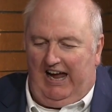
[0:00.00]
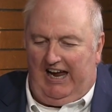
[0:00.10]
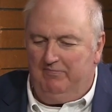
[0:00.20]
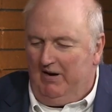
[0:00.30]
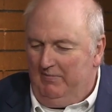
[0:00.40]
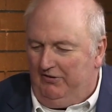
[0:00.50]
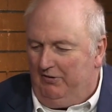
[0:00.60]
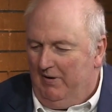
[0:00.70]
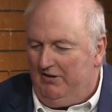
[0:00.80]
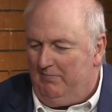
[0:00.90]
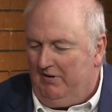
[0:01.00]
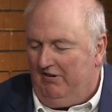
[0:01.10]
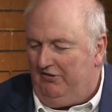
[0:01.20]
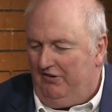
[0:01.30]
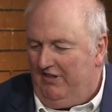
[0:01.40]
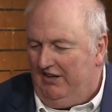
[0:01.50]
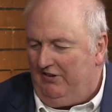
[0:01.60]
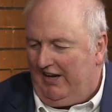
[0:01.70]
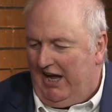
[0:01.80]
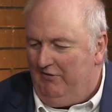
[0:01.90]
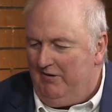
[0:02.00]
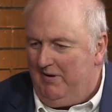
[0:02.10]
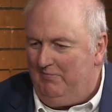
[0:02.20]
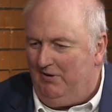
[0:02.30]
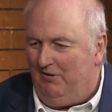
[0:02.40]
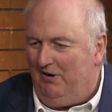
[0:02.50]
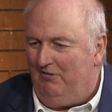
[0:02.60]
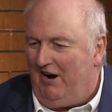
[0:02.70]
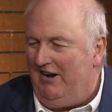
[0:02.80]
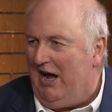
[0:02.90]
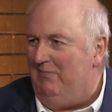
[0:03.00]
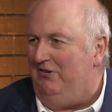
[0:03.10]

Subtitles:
and maybe some other progressive things I can't remember right now,